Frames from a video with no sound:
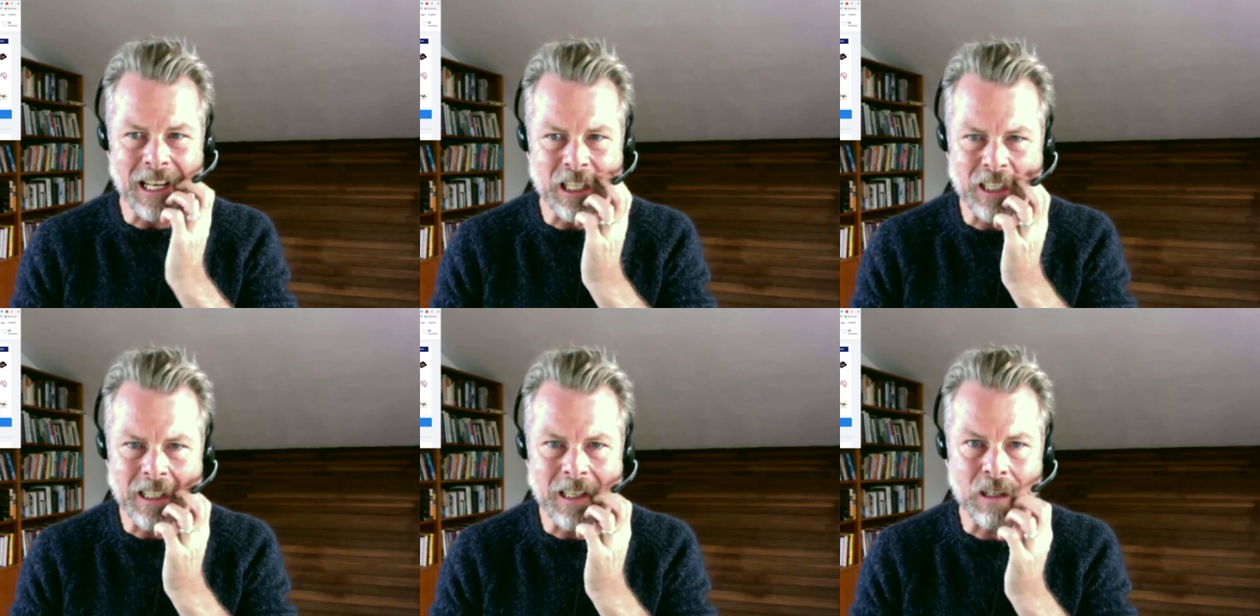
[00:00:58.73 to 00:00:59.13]

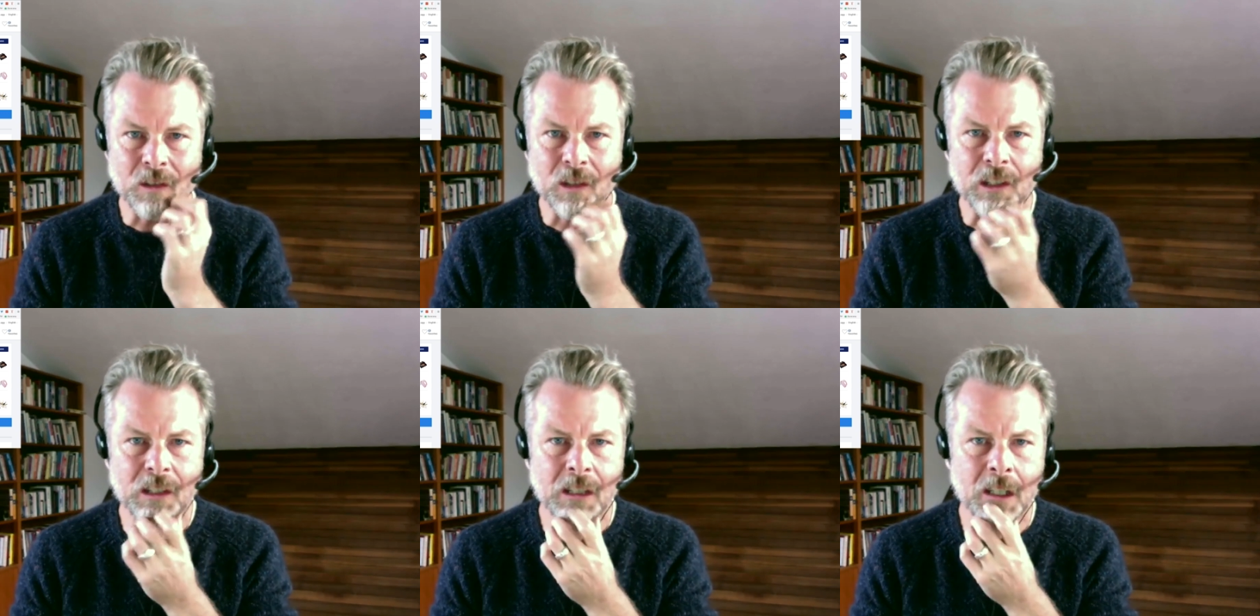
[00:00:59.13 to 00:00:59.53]
So let's
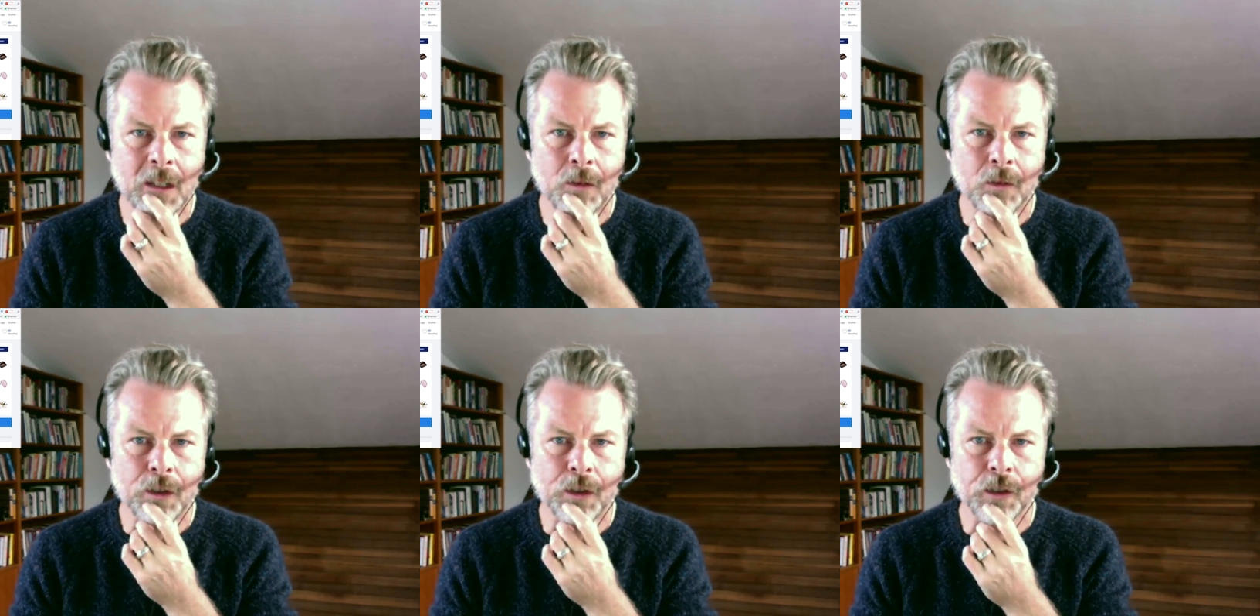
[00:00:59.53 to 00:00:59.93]
just
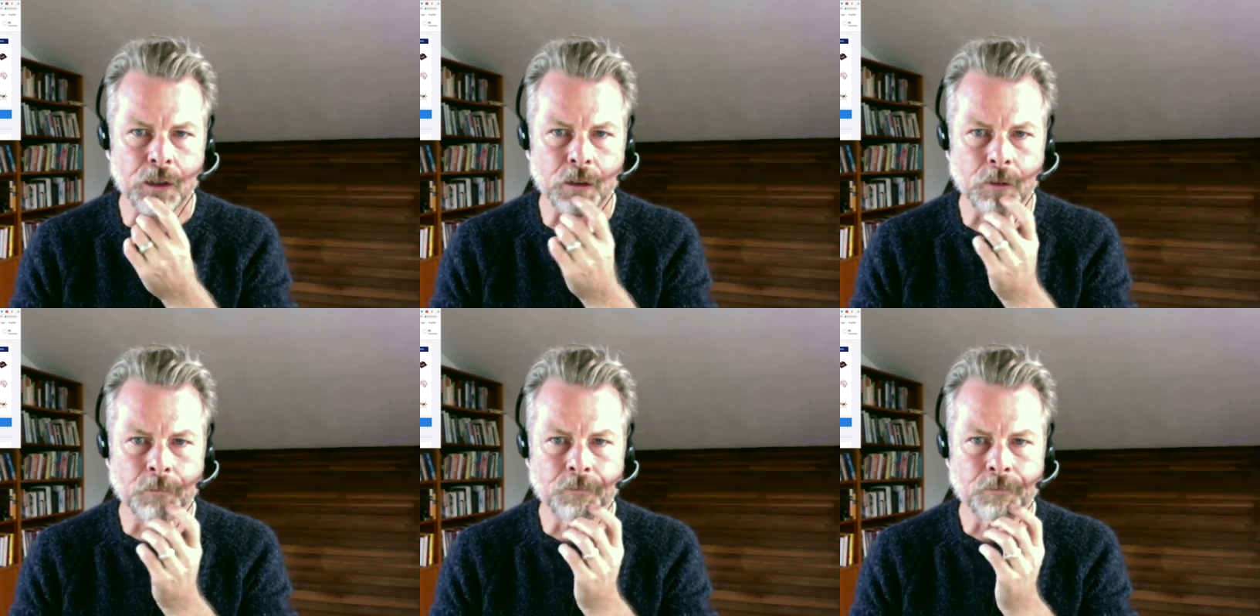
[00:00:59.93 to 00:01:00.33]
go
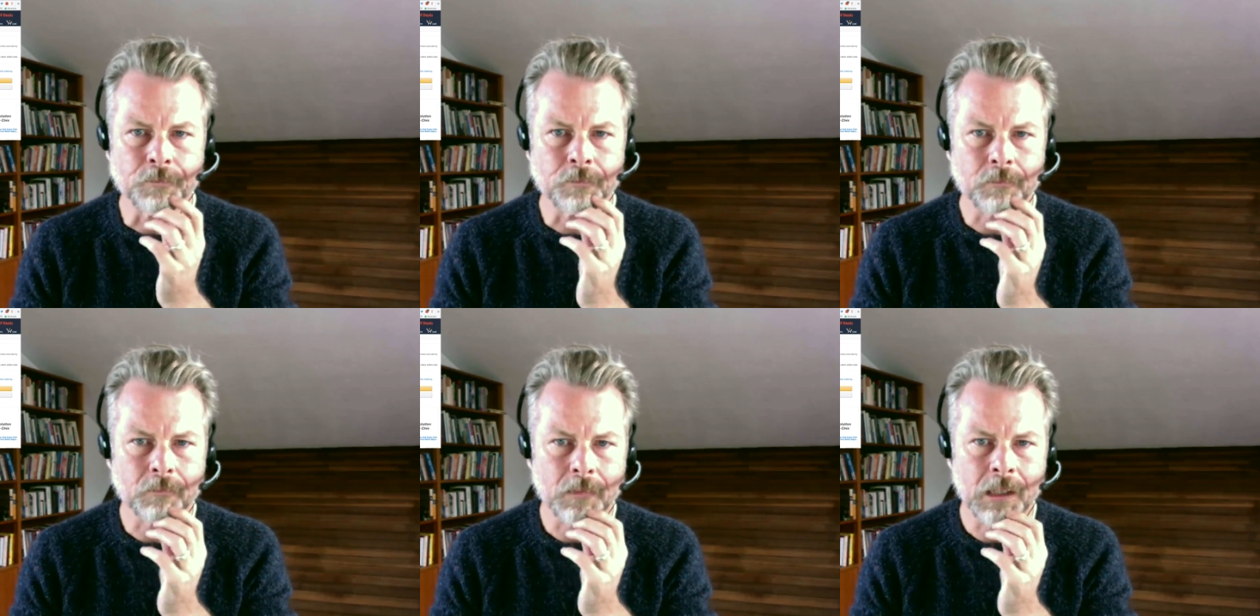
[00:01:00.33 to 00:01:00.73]
to,
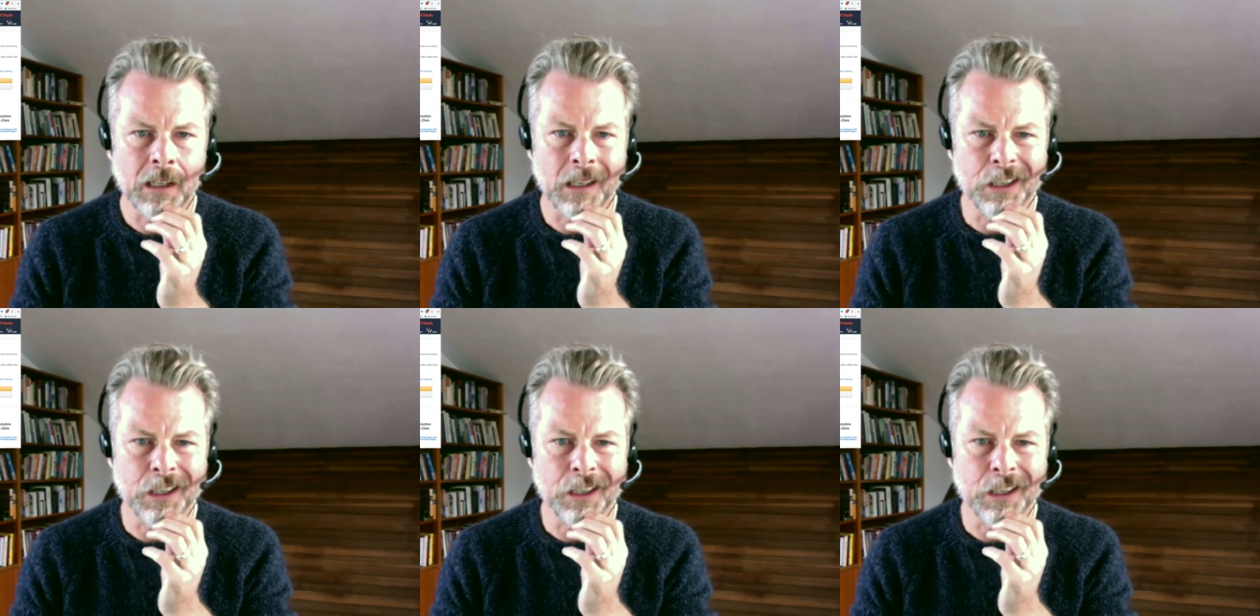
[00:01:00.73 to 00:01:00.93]
and I